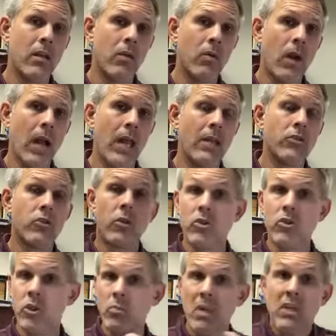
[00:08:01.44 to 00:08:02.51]
right? So it
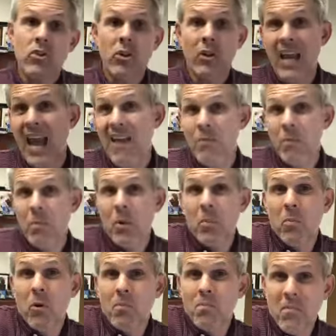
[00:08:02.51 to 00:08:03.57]
just means you're going to have to put
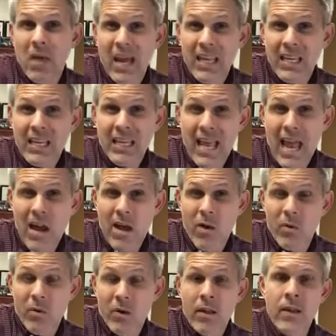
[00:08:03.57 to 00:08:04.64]
more money
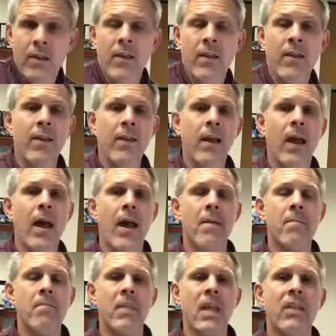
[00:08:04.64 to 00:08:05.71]
down.
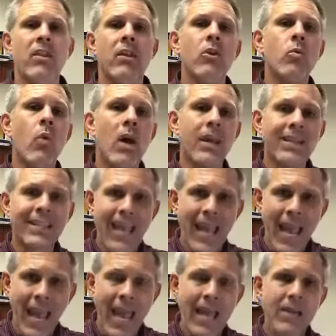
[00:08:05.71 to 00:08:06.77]
And then you want to
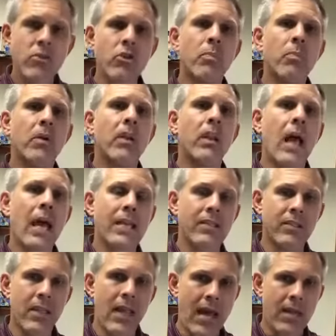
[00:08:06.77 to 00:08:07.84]

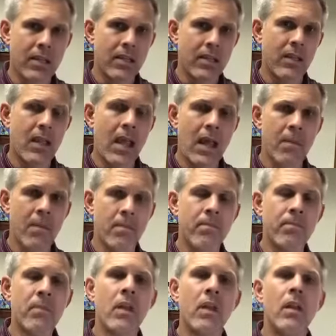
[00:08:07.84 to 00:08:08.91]
tangibilize that to
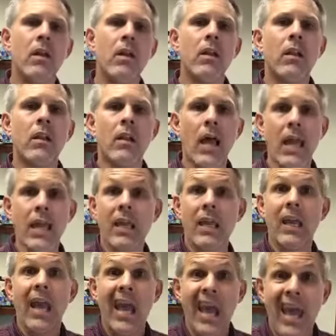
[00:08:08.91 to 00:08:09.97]
them,
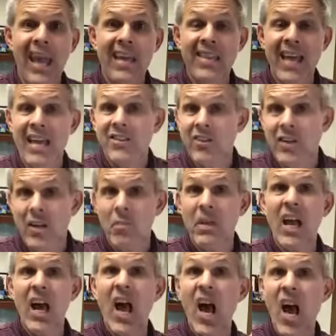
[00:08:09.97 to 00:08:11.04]
like, hey, that's going to
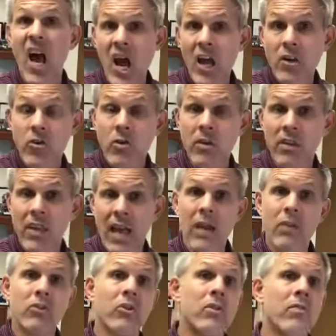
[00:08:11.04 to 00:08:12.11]
be
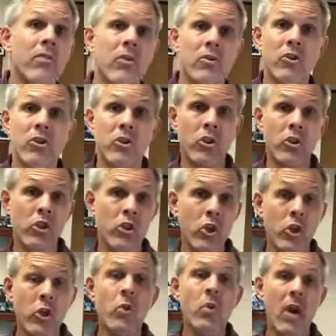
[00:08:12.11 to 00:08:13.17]
100,000 versus
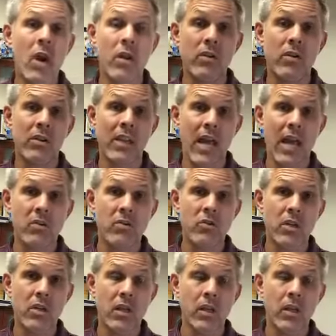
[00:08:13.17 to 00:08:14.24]

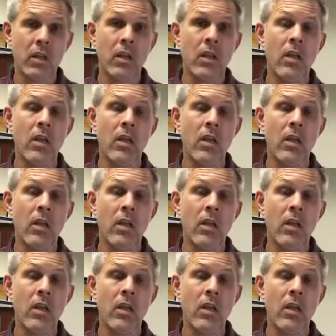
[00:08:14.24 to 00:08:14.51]
200,000,